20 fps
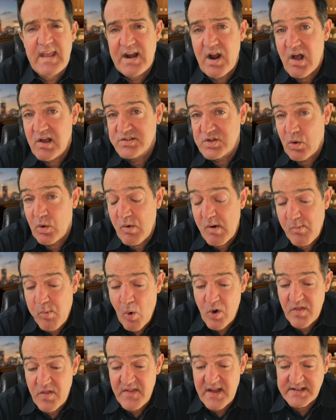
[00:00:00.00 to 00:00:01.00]
It also
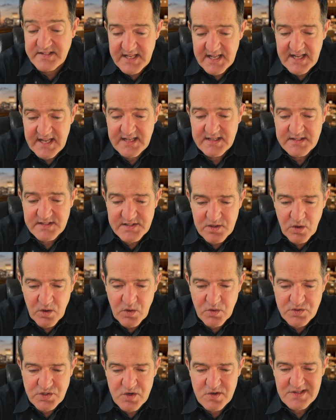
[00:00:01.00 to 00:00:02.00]
reported that 10
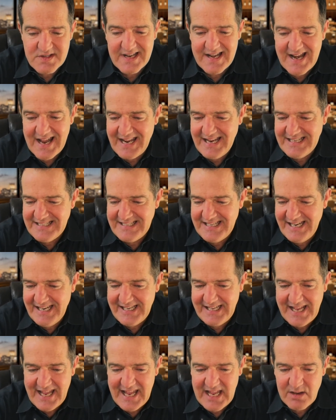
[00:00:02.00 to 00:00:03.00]
soldiers,
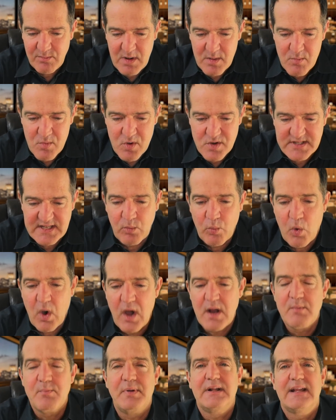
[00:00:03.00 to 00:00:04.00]
19 gang members, and
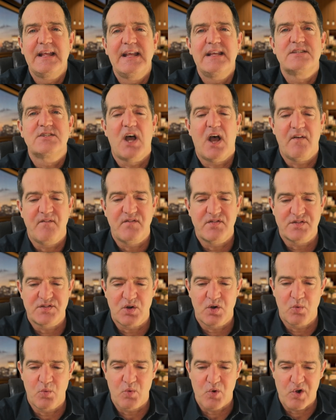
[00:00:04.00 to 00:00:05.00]
one police
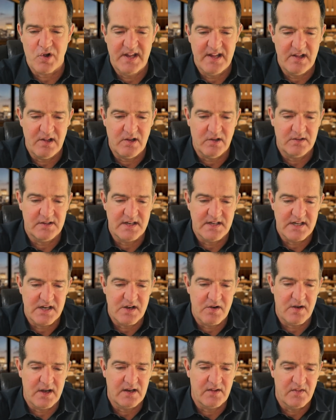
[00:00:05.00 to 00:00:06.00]
officer were killed
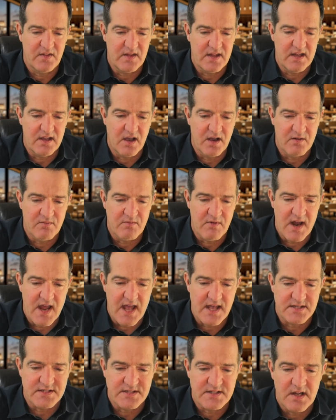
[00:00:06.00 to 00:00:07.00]
during the
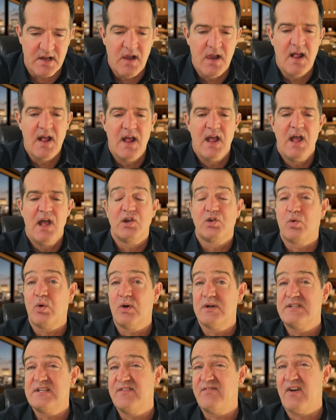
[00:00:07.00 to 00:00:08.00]
unrest.
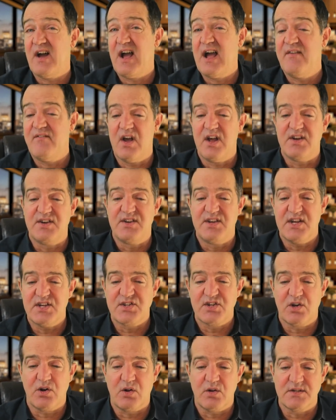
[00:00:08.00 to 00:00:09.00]
25
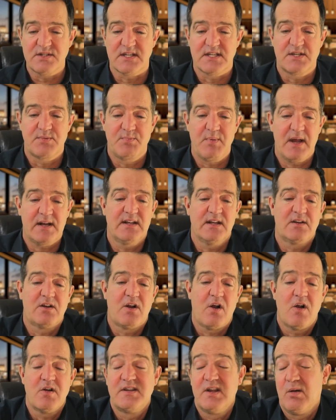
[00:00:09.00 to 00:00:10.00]
additional
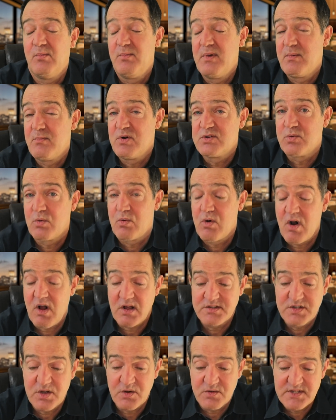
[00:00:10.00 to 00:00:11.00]
suspected cartel members were
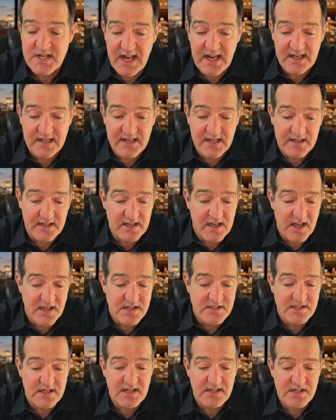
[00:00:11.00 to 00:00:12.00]
also taken into
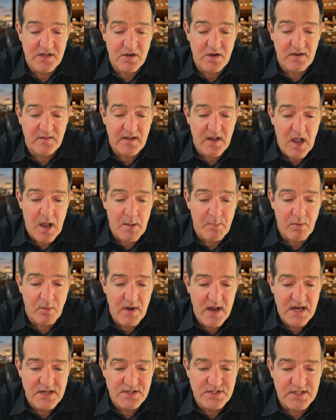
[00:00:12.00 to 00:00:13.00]
custody during the
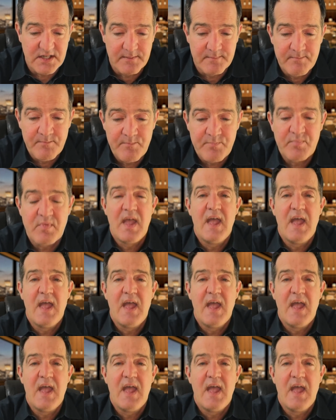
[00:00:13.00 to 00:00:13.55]
operation.